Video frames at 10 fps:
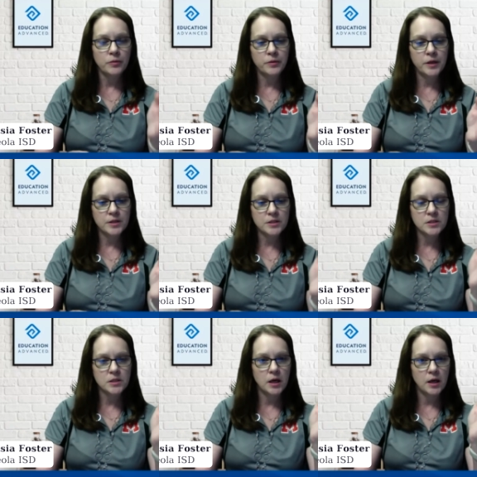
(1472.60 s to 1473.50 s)
this
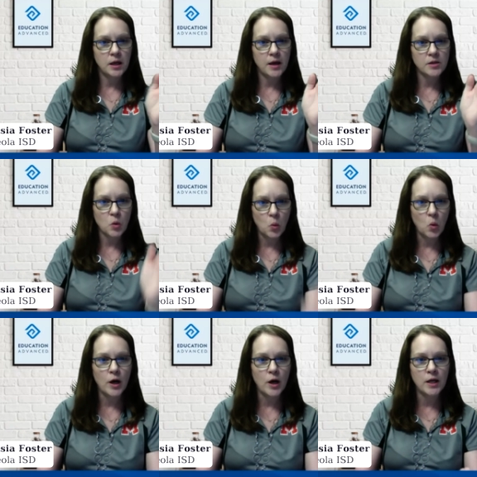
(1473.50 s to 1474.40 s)
kid has a
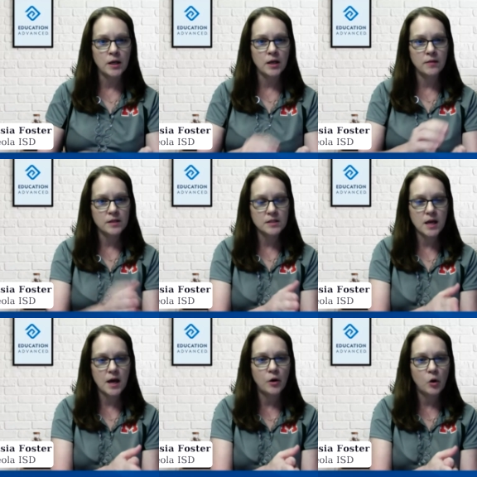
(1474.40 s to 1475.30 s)
one in this
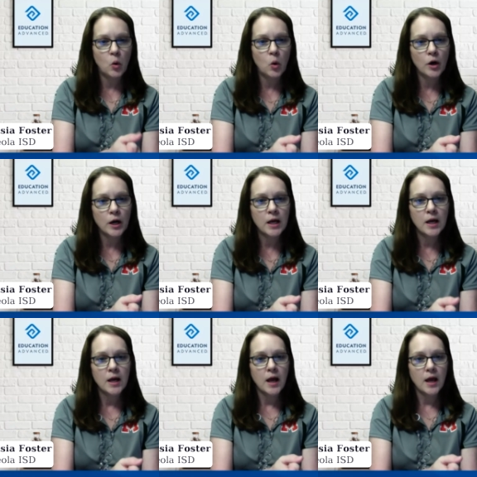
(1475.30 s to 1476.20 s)
category
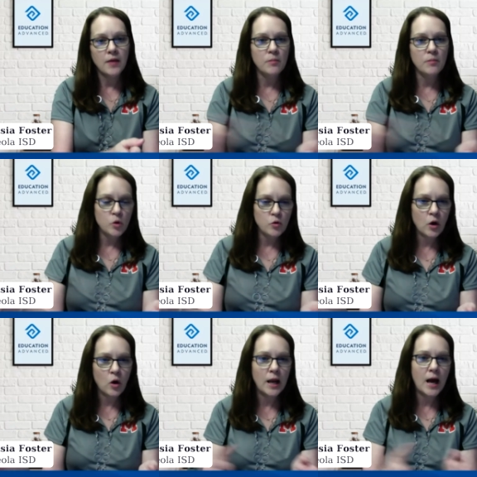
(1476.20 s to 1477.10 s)
and then moving
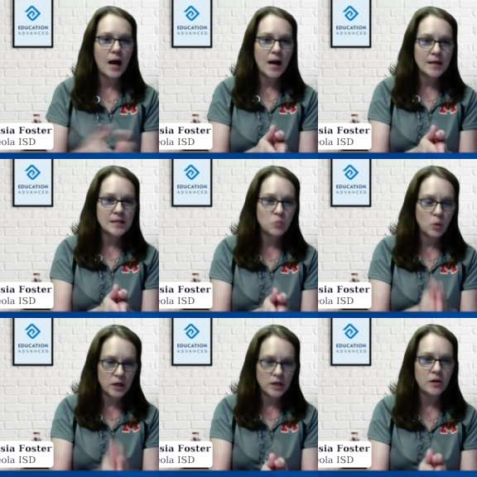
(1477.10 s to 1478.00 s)
on. I
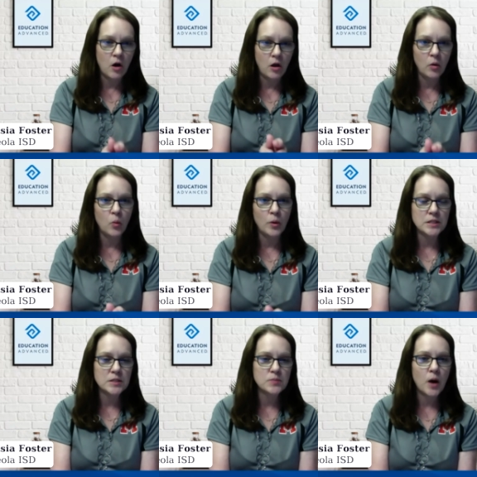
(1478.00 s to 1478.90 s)
wanted it all in one
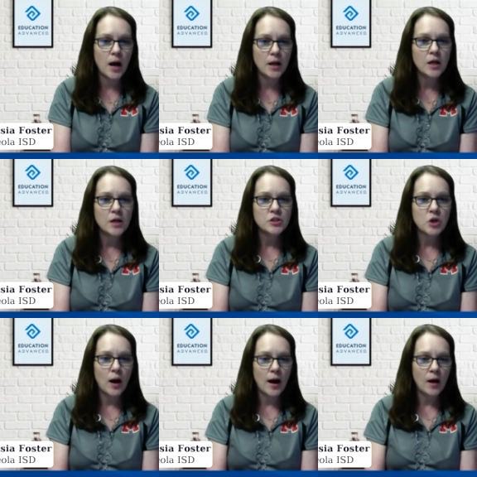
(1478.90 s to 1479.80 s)
spot. So
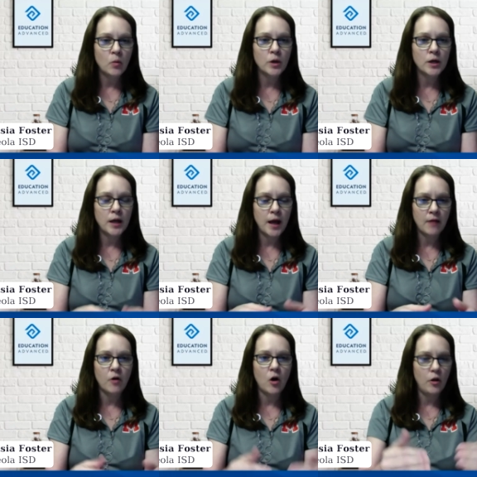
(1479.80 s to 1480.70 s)
I would have
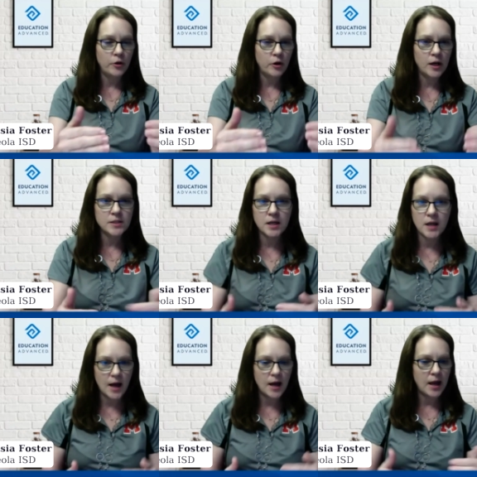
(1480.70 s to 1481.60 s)
all their SAI
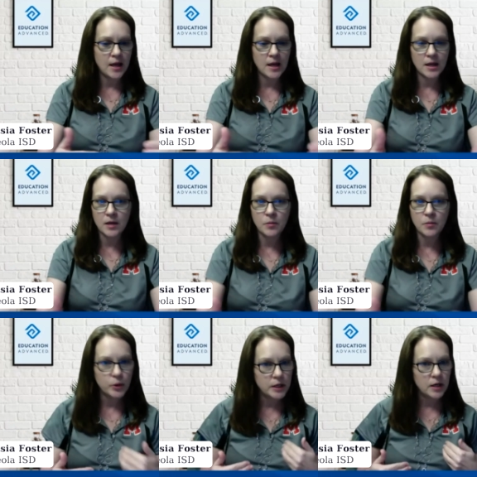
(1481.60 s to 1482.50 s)
I hand
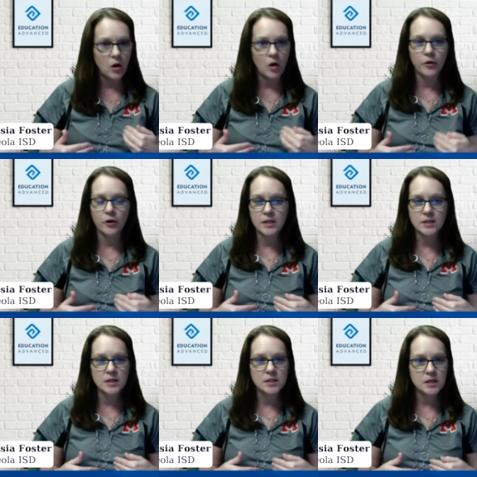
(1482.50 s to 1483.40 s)
inputted all their
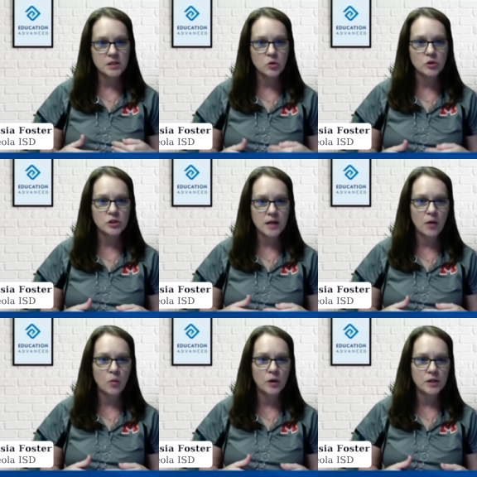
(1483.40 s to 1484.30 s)
SAT scores because I
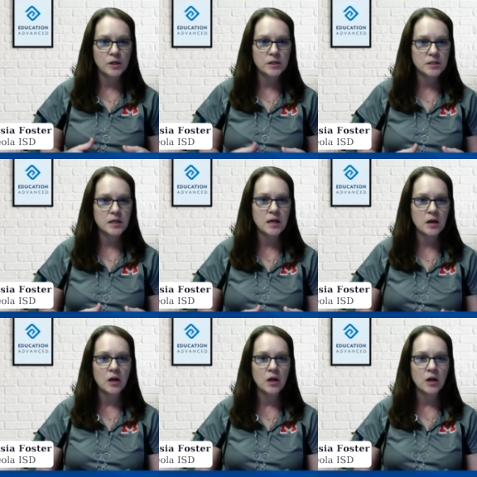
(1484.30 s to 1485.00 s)
wanted to see,